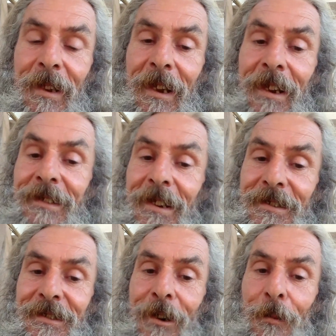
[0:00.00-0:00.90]
it does
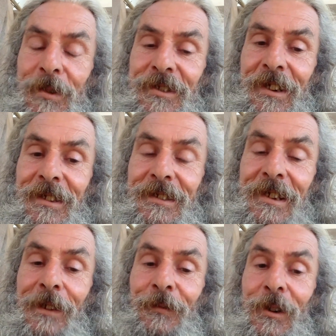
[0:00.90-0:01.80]
the opposite.
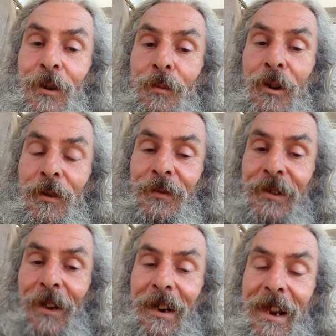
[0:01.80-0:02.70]
If you move to
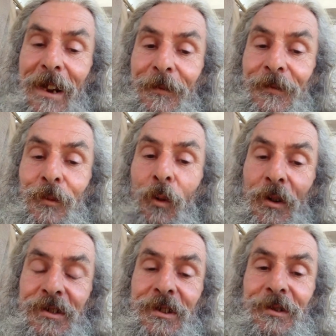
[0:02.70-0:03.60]
the left, what
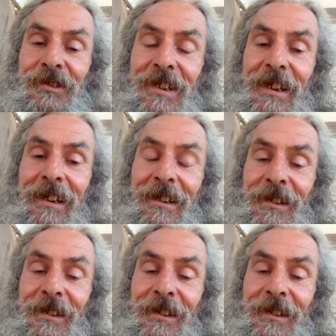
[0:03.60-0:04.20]
you see,